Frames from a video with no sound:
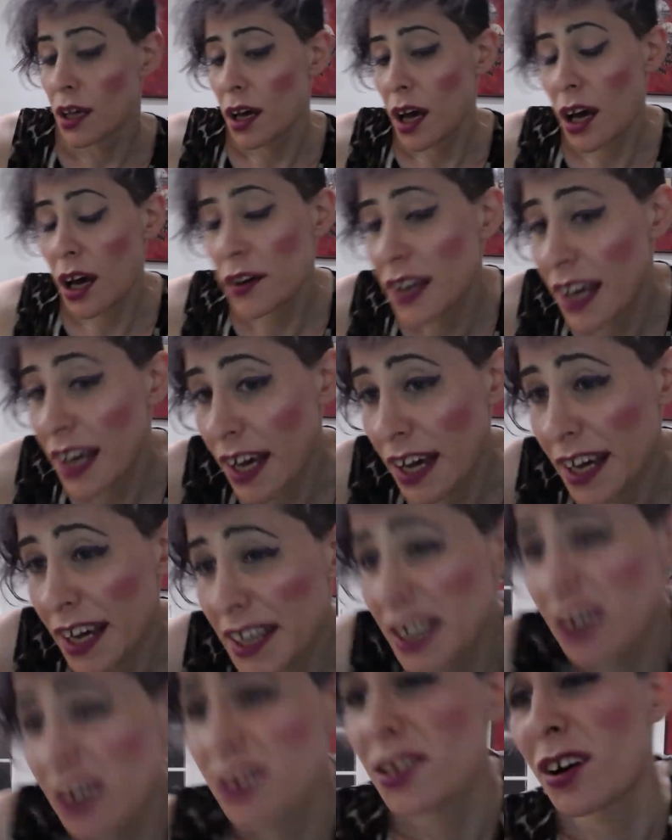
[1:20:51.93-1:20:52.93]
Okay,
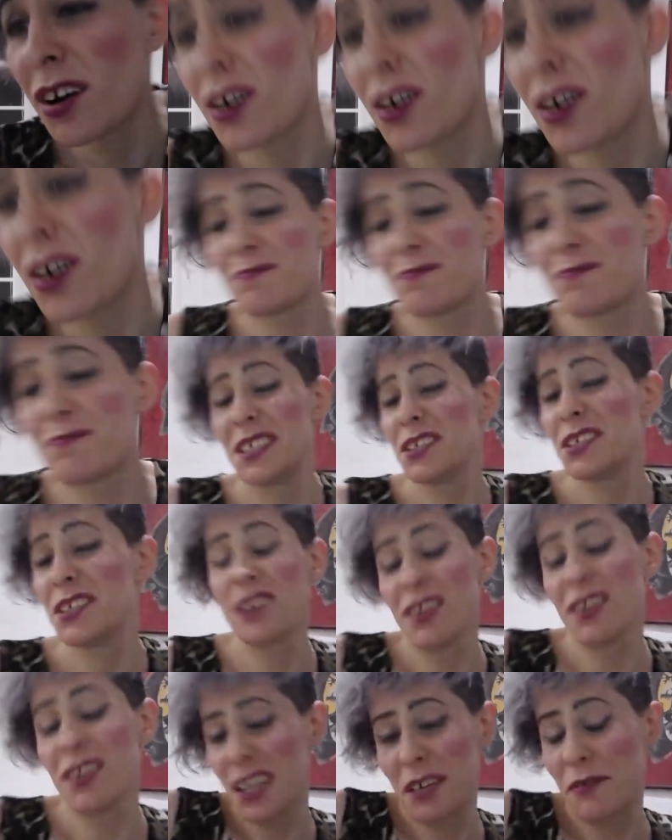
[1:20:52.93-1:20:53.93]
you're not
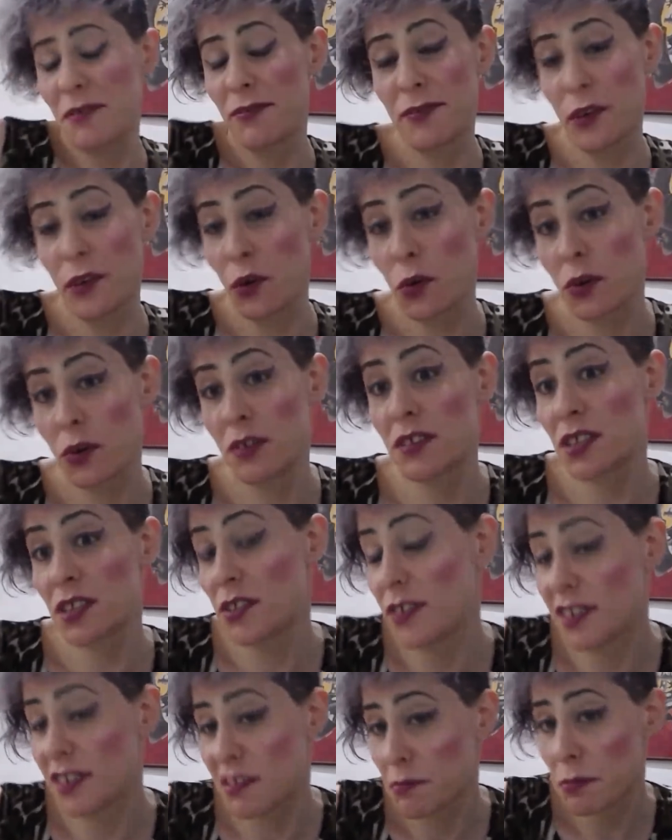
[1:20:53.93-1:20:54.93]
looking forward to
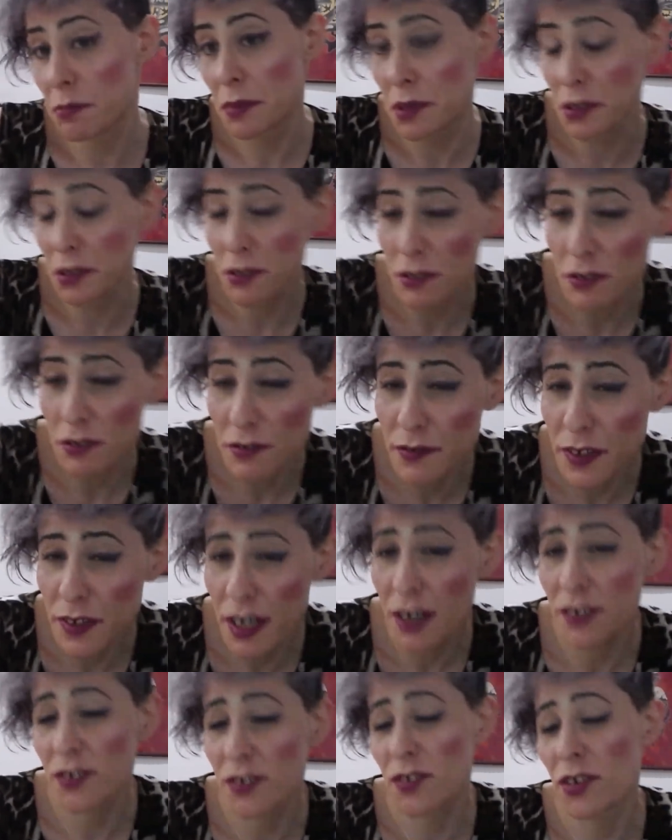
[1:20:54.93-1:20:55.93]
this move
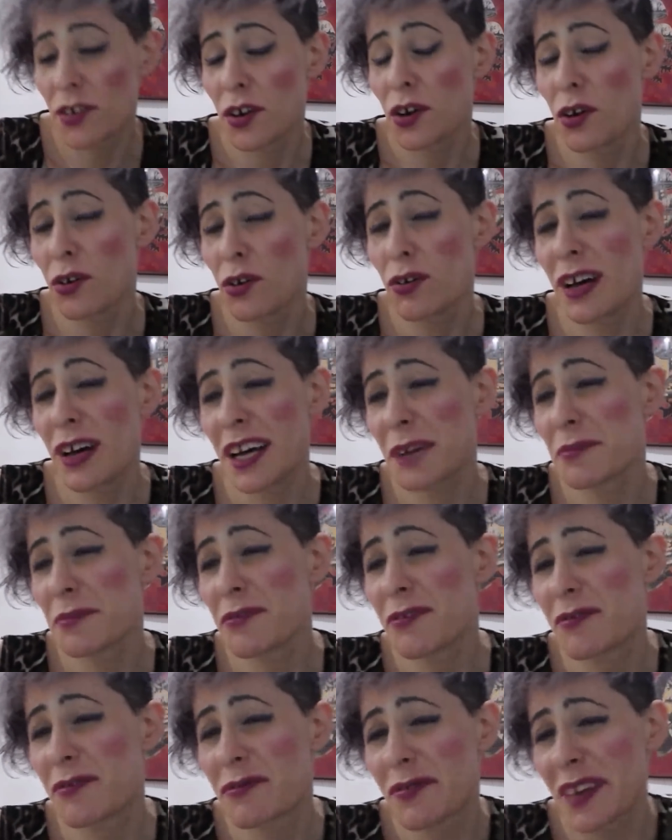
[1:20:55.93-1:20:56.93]
at all. I can
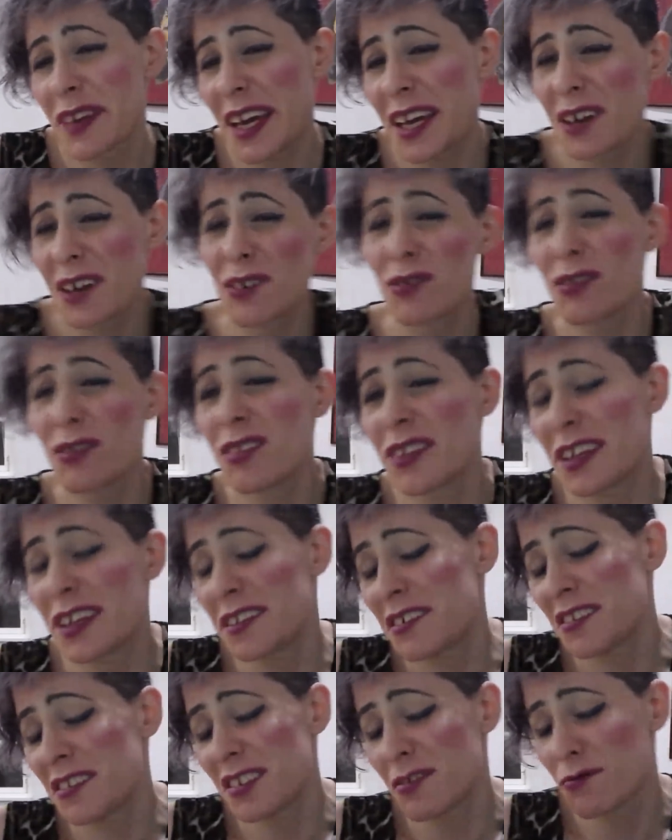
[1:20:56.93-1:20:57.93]
feel
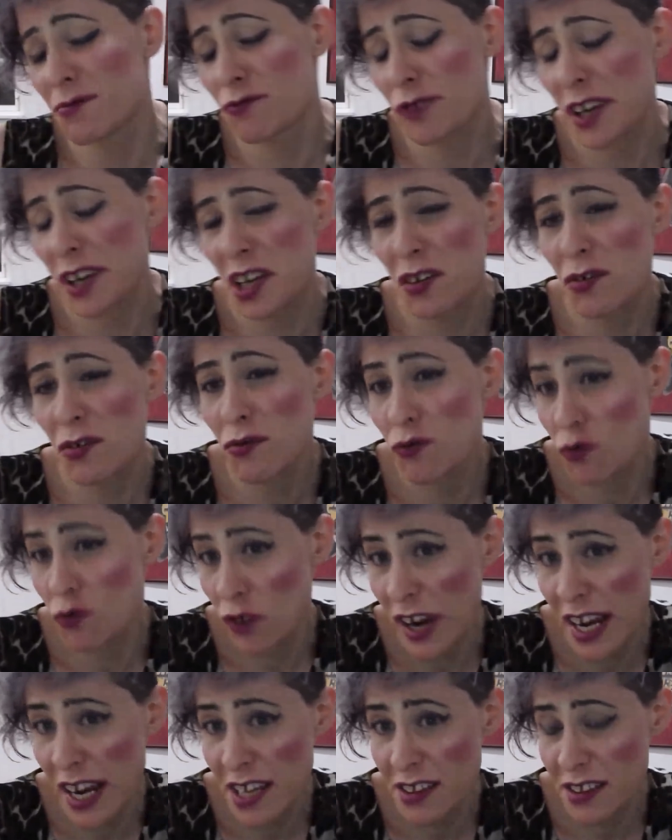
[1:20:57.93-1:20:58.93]
this is a real
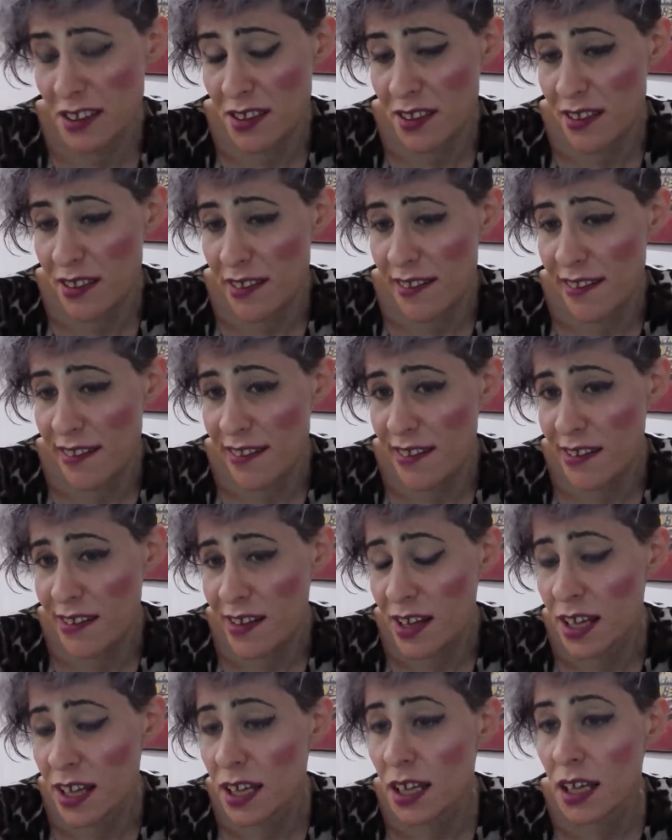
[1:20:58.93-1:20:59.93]
wrench
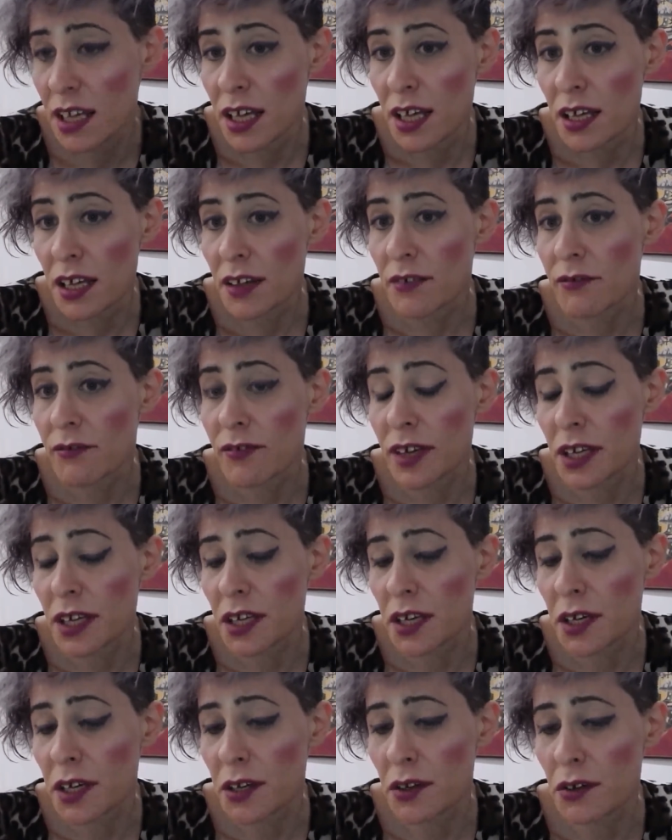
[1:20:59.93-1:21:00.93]
for
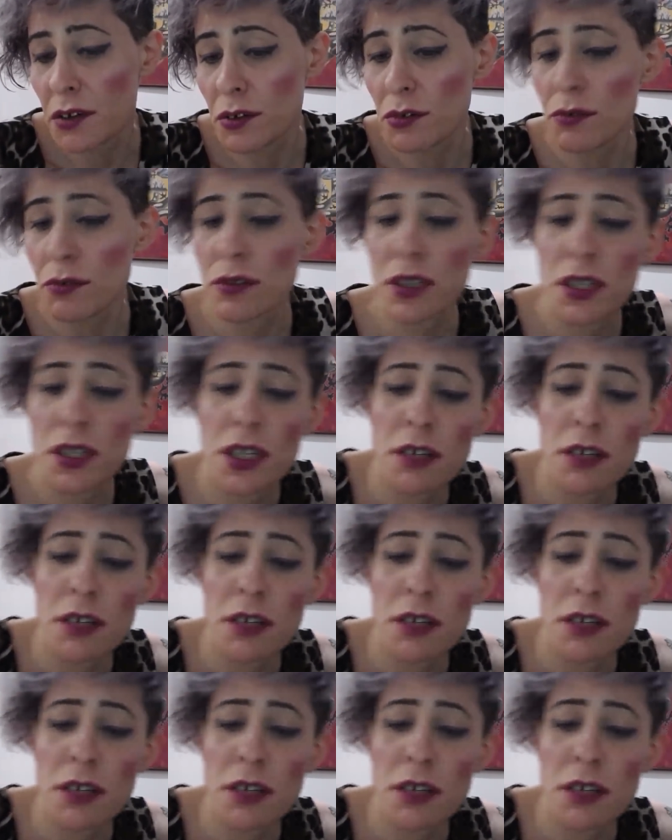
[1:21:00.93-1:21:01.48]
you.